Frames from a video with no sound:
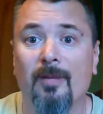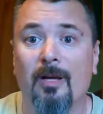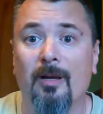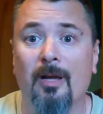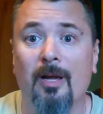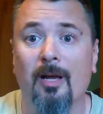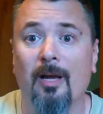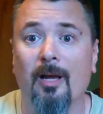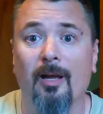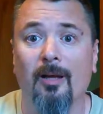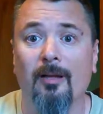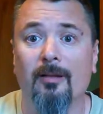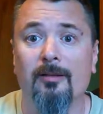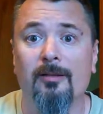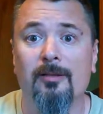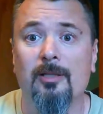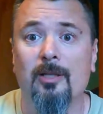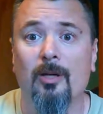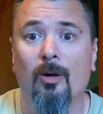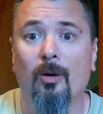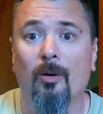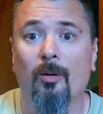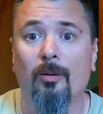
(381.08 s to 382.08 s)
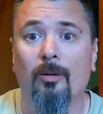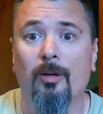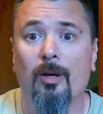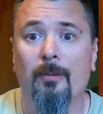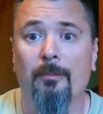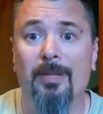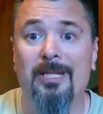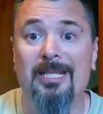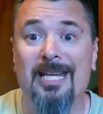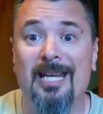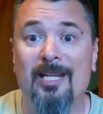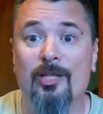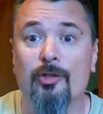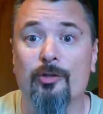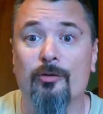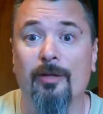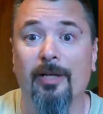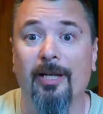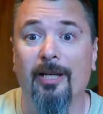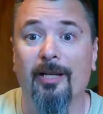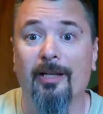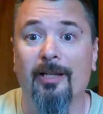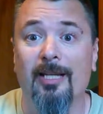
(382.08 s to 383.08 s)

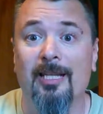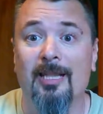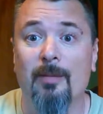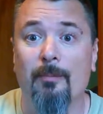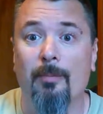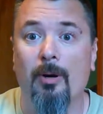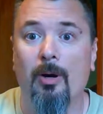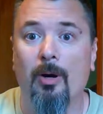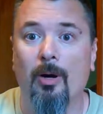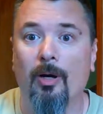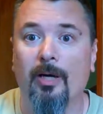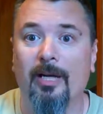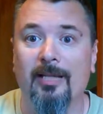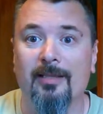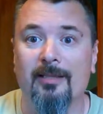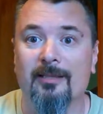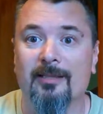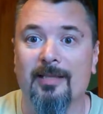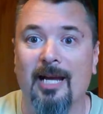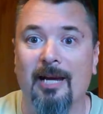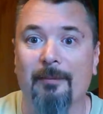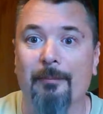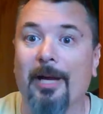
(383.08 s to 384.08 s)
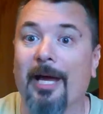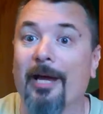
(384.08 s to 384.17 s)
pedestrian in the park at the time.